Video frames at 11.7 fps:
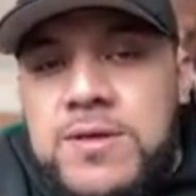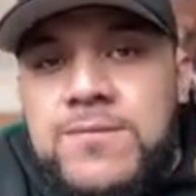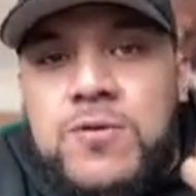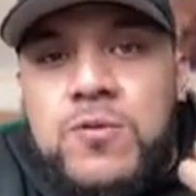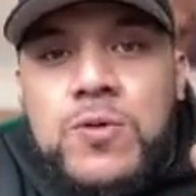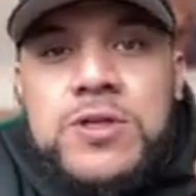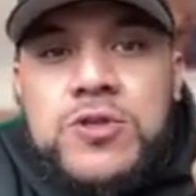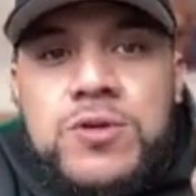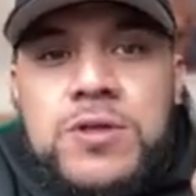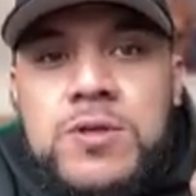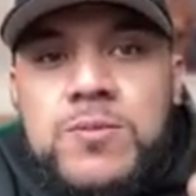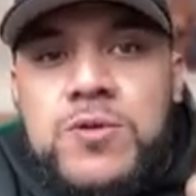If you want to
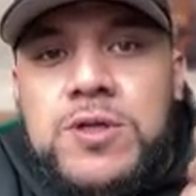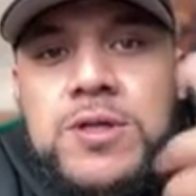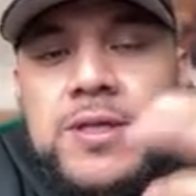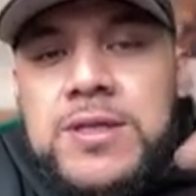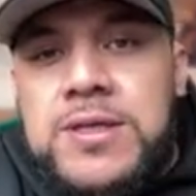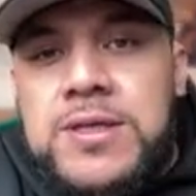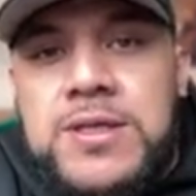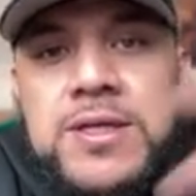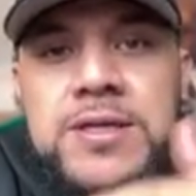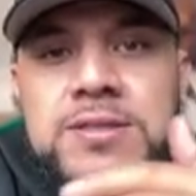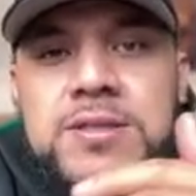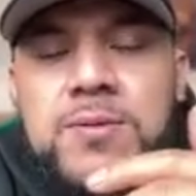join the community, the
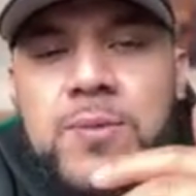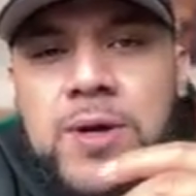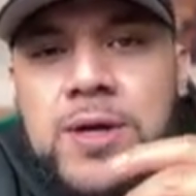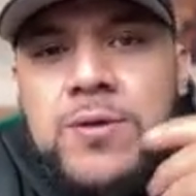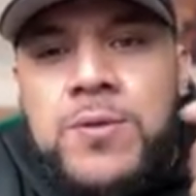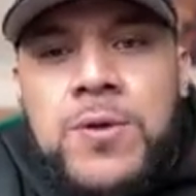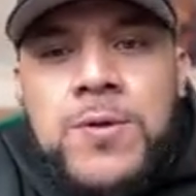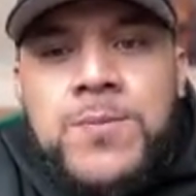link is in the bio,